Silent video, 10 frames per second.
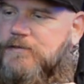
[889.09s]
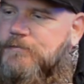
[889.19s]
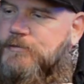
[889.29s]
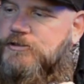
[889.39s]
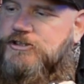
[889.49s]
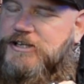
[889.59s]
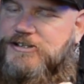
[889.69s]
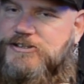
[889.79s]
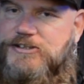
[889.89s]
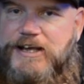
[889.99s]

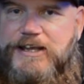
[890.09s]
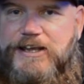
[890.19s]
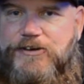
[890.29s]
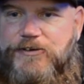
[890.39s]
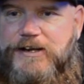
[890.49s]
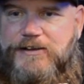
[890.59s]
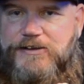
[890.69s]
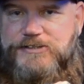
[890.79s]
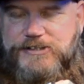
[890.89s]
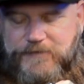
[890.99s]
projection. I get great
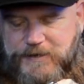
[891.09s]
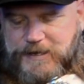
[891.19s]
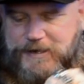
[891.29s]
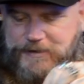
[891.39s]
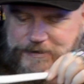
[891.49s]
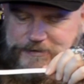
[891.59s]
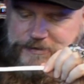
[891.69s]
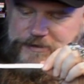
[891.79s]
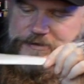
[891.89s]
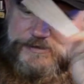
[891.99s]
longevity out of
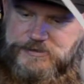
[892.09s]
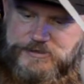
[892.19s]
this. This is